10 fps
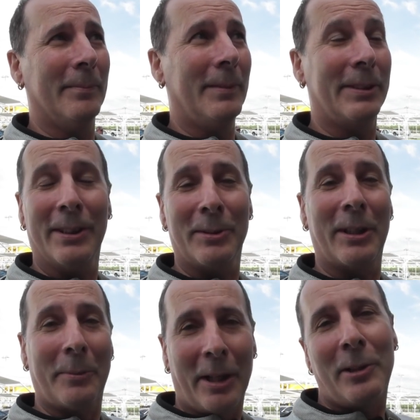
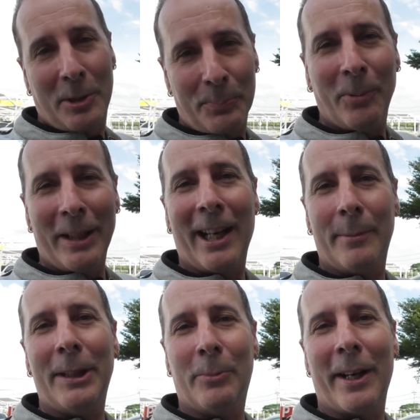it's probably going
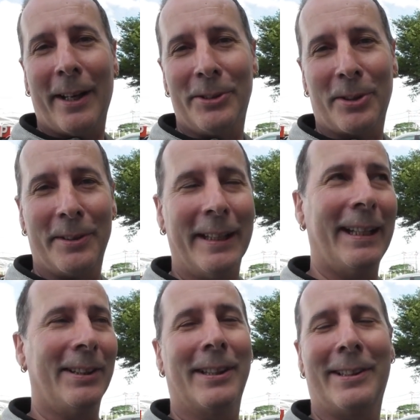to be one of those sort of things.